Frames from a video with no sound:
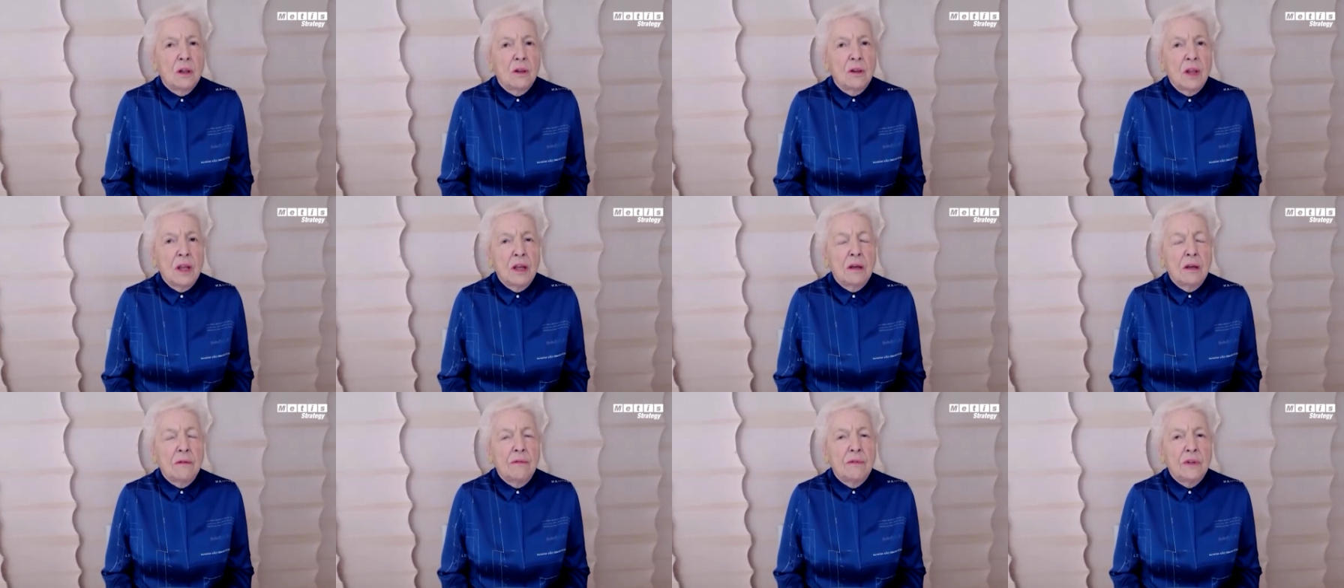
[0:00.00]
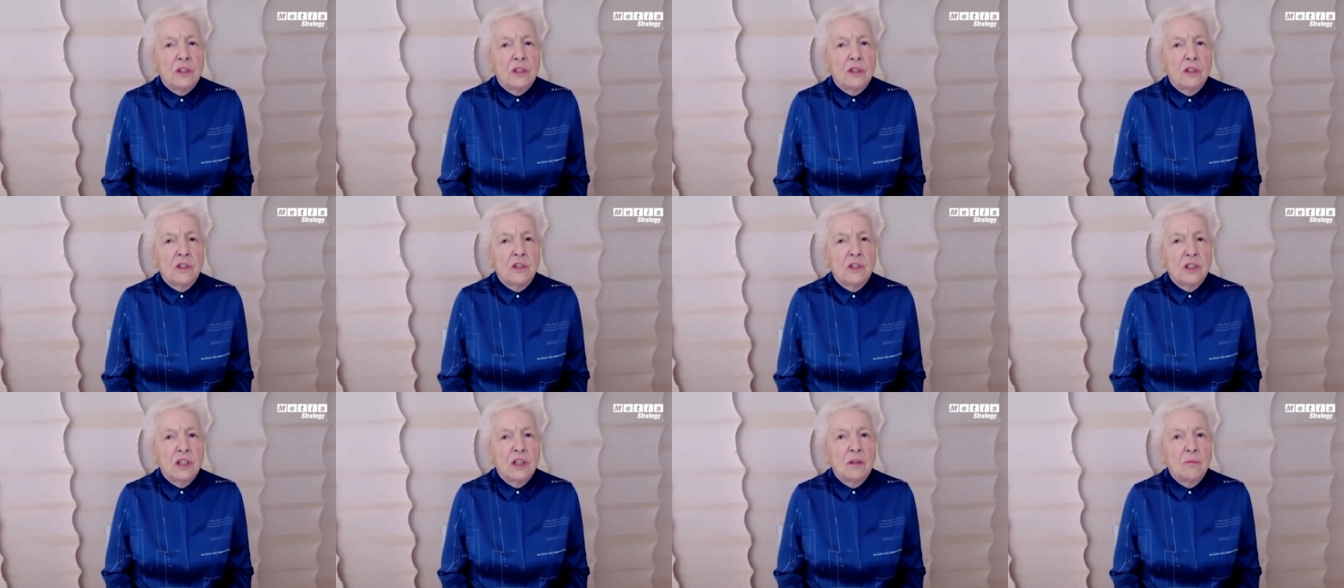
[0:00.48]
think of it
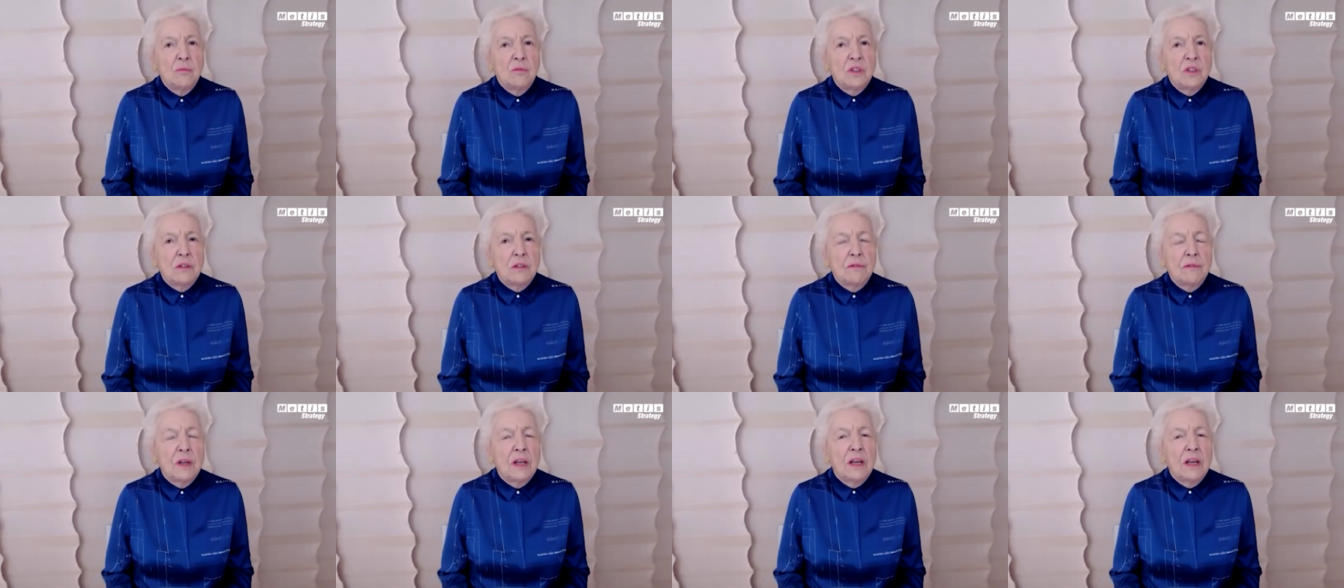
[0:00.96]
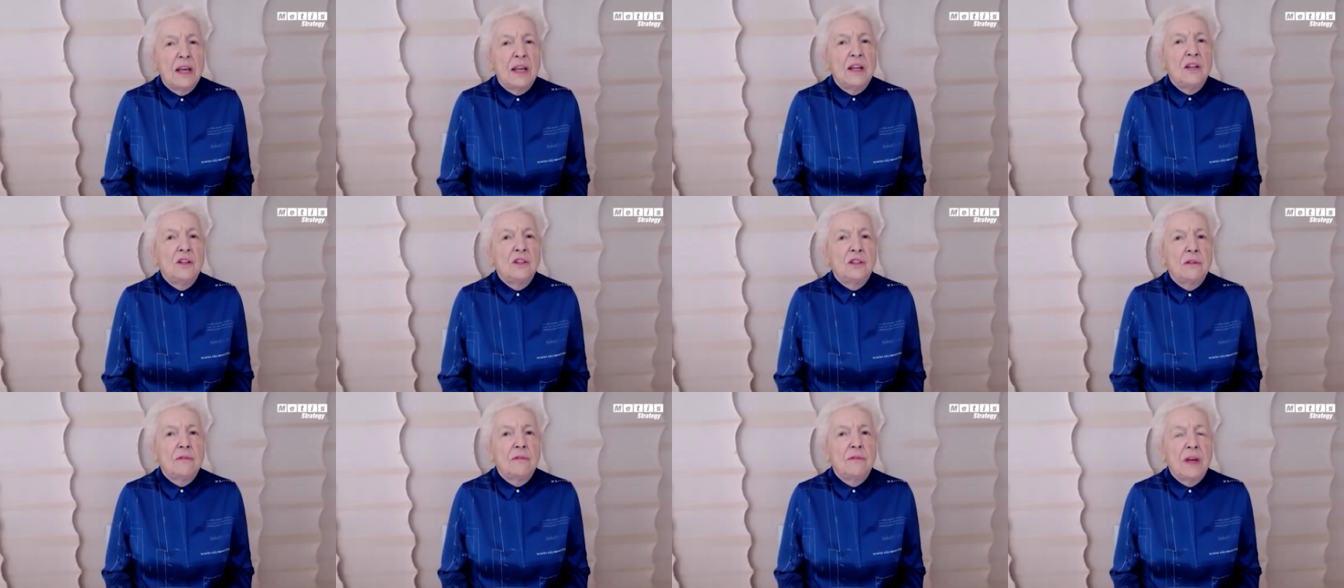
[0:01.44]
in terms of
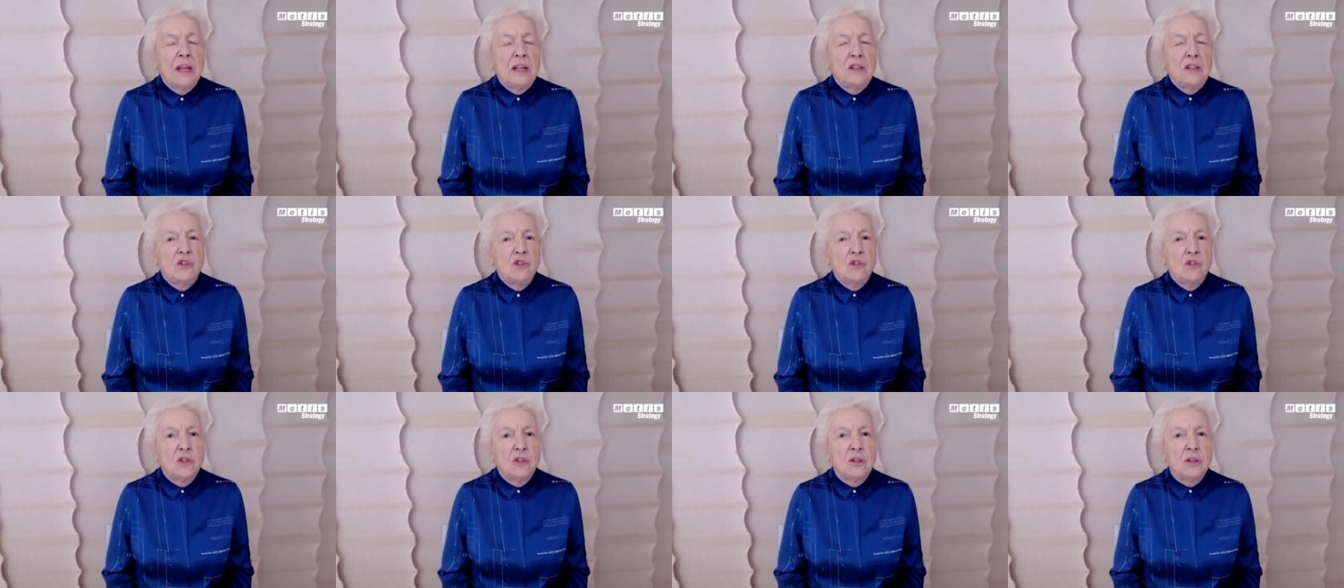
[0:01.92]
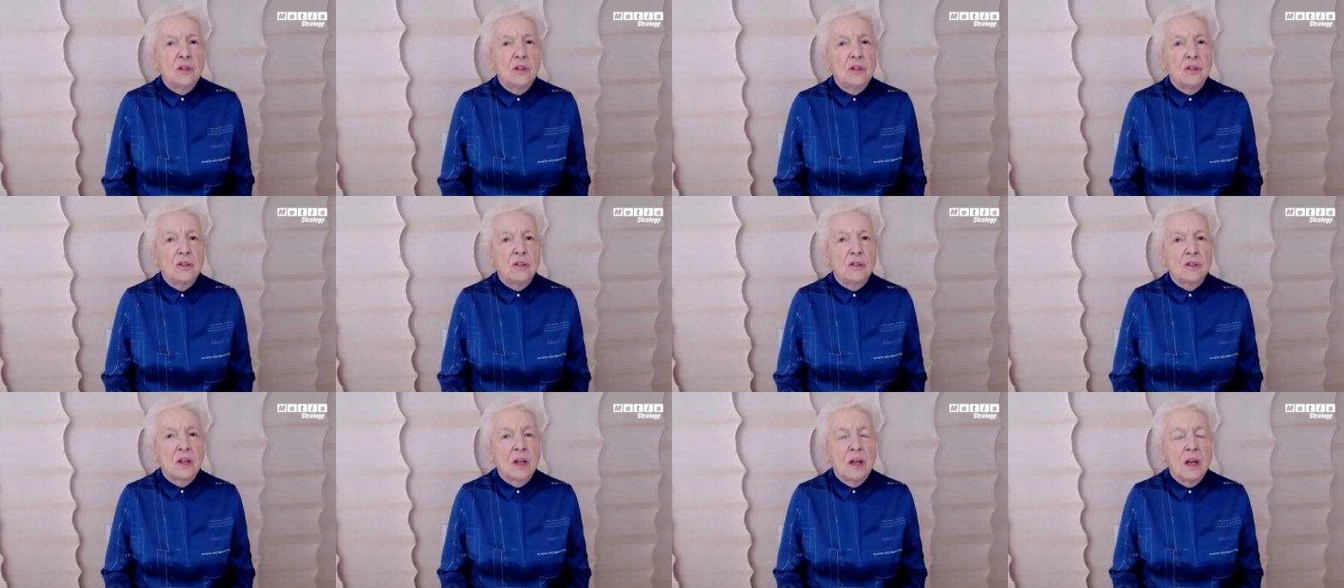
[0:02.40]

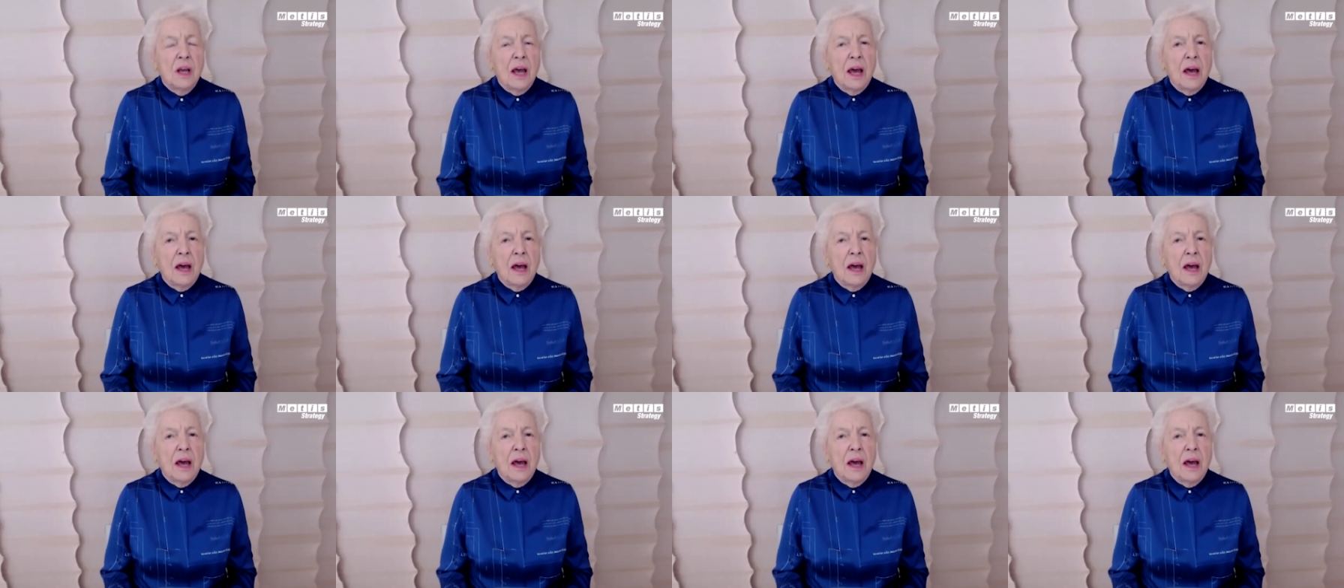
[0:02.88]
interventions.